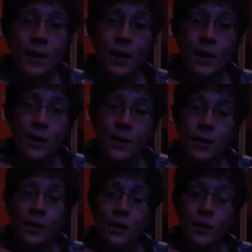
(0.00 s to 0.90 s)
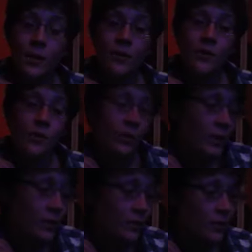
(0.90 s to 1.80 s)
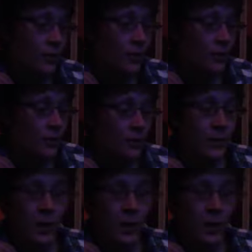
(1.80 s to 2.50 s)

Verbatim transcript: Um, a little bit of relief from